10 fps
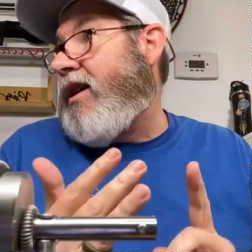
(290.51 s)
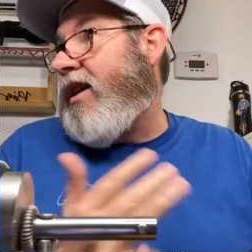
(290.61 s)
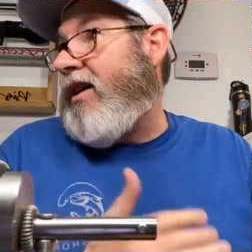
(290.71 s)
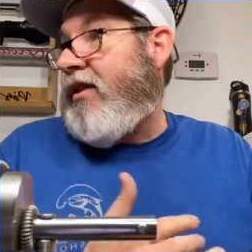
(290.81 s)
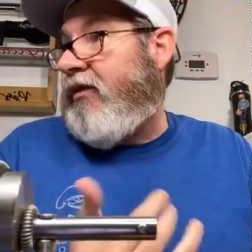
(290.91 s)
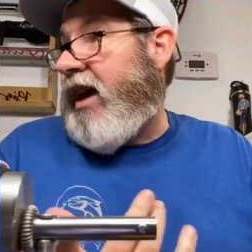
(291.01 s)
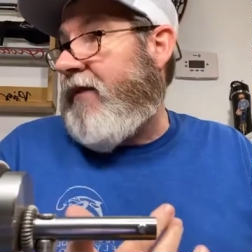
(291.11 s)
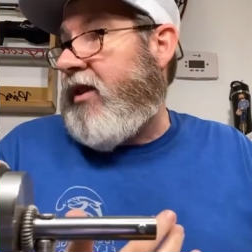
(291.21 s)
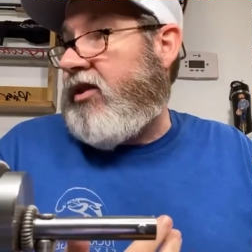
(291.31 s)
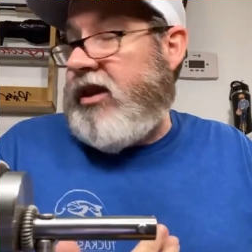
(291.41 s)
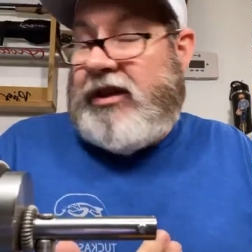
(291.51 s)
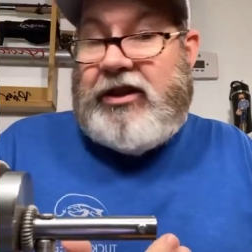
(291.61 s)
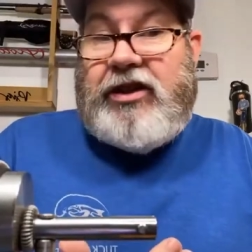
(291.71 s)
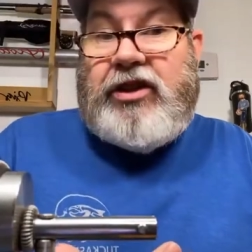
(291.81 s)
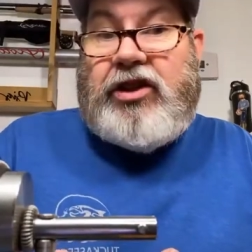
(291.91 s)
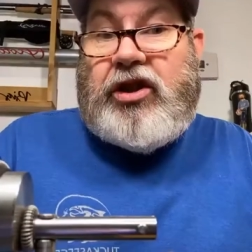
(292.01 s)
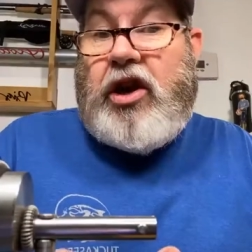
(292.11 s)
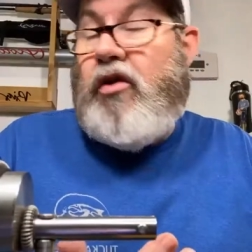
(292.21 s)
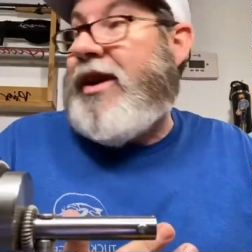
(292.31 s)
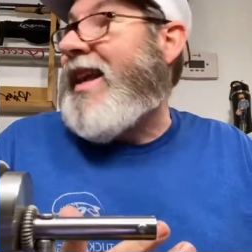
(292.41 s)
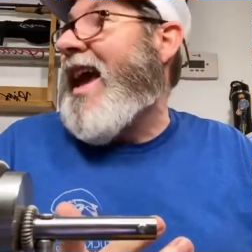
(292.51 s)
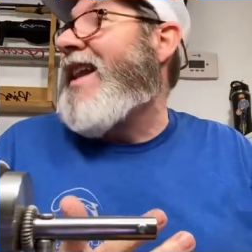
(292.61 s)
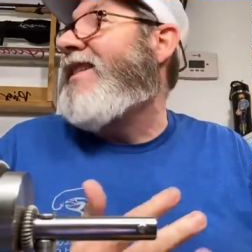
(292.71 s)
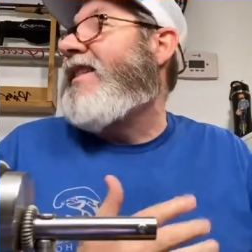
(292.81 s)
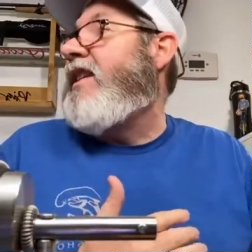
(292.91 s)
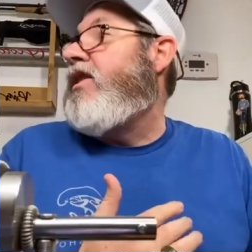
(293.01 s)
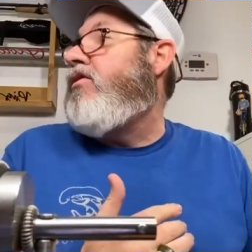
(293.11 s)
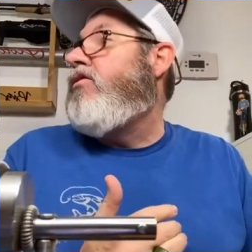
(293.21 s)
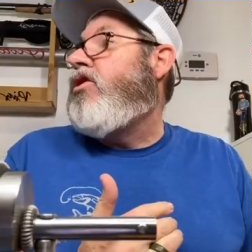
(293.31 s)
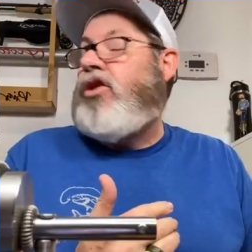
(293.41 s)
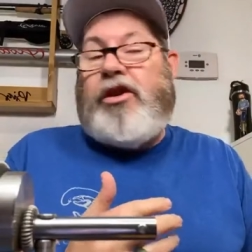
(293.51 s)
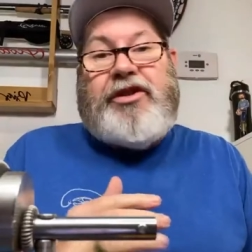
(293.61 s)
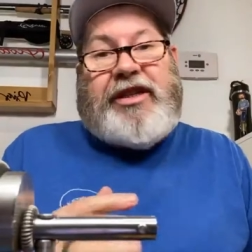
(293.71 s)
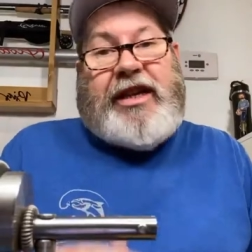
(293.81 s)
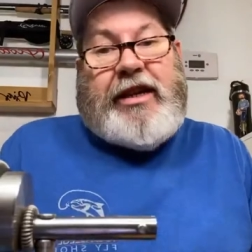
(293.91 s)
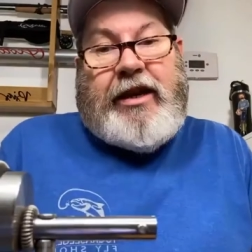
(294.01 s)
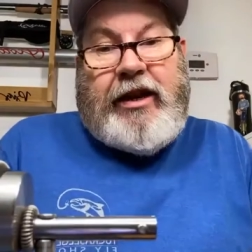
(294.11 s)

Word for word: You have the Fly Fishing Show in Edison, New Jersey.